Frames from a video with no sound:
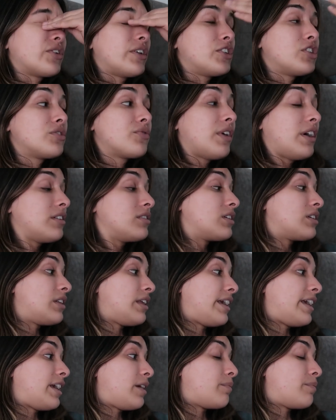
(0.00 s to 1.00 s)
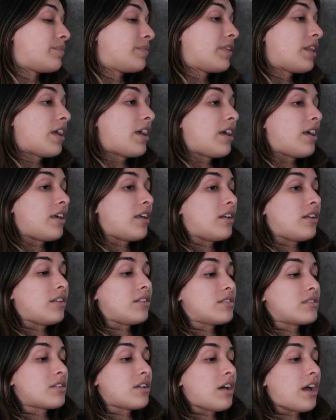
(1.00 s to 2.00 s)
So I just filed a claim
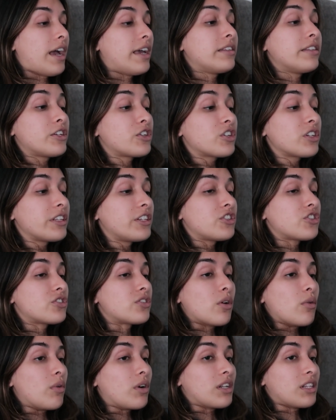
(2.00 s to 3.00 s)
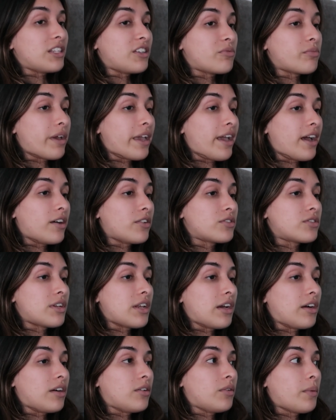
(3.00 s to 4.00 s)
and I literally just don't want to leave my house
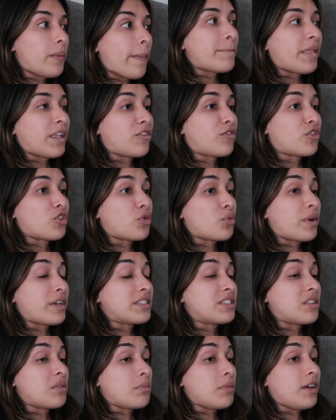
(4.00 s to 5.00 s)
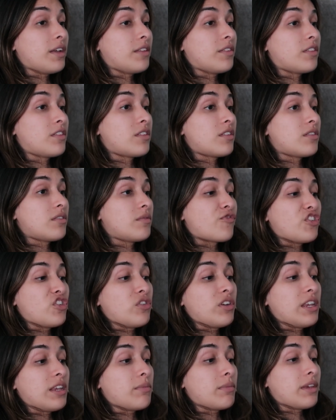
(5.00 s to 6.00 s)
now, like for the rest of the month. If you
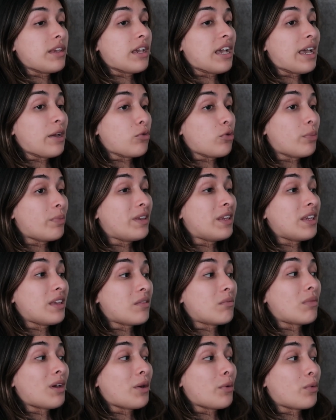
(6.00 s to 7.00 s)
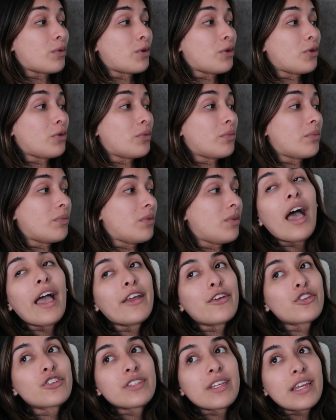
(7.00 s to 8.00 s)
need me, I will be in my room. I
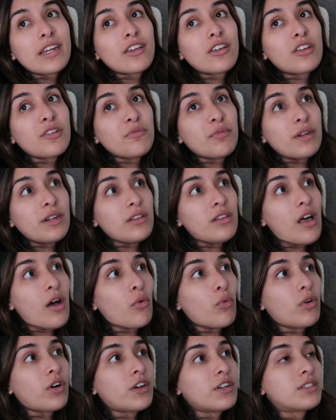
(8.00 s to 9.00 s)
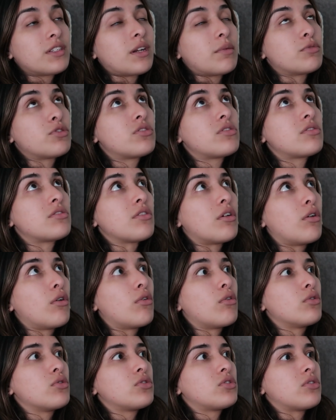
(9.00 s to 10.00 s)
understand it could have been a lot worse and I'm
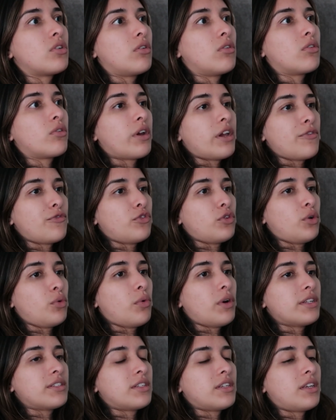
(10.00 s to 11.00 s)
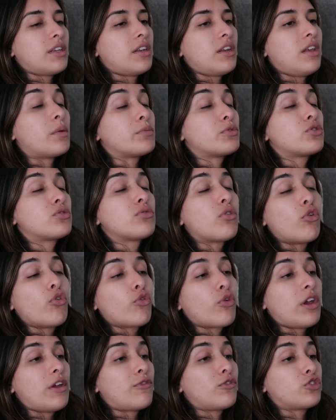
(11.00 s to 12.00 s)
so, so grateful it wasn't. I'm so
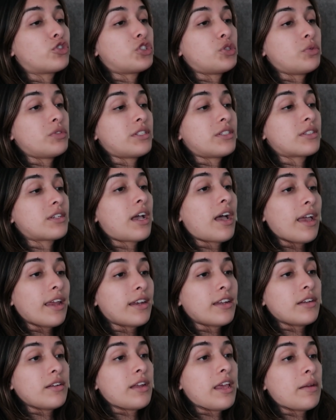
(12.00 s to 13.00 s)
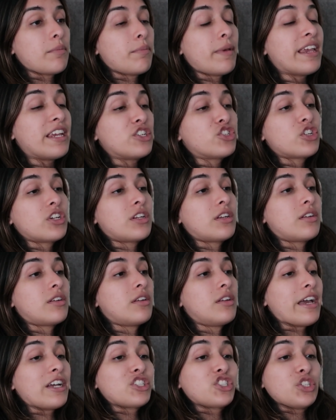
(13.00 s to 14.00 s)
grateful she was as kind and
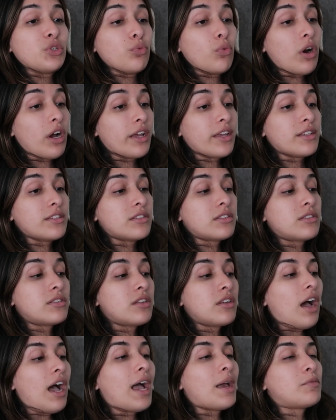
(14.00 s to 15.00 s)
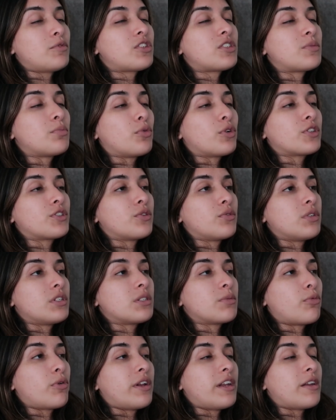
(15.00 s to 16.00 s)
patient as she was. I'm just more so
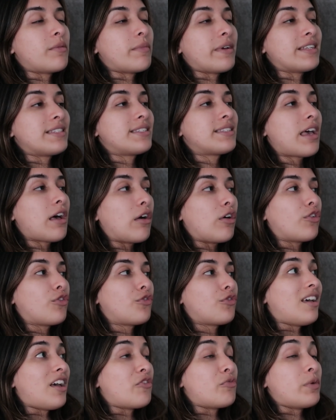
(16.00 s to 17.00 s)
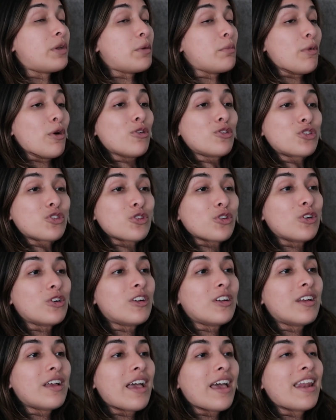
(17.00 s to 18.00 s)
disappointed in myself. I've been
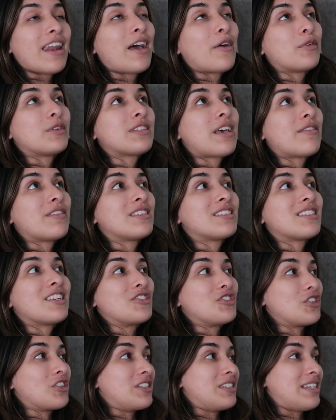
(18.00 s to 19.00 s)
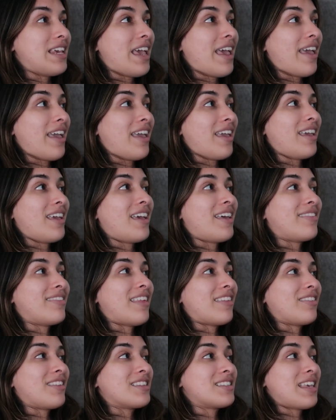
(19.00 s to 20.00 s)
emotional and I was having such a good day and
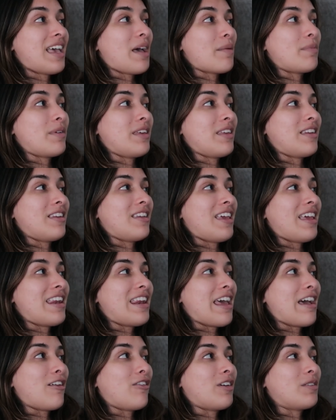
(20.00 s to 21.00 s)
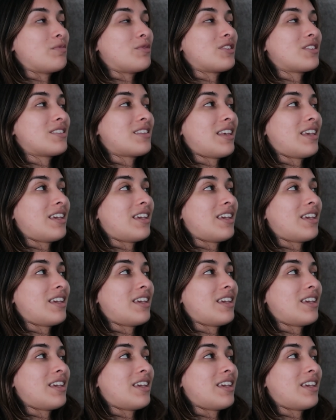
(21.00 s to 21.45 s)
then this happened and now I'm just